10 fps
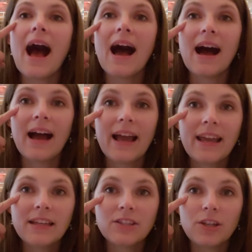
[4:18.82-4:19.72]

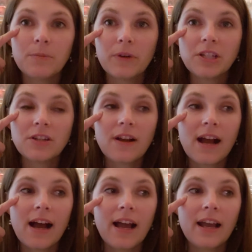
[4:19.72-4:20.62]
I, so you point to your
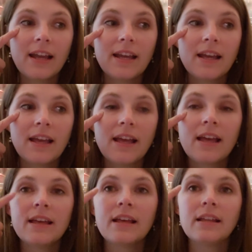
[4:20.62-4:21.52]
eye.
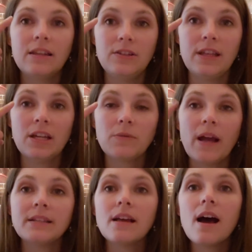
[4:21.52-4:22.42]
You say that
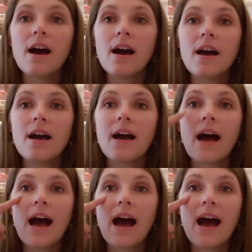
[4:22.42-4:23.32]
twice.
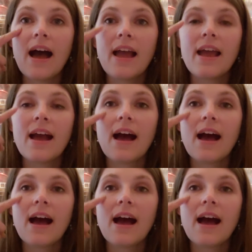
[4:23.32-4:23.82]
I,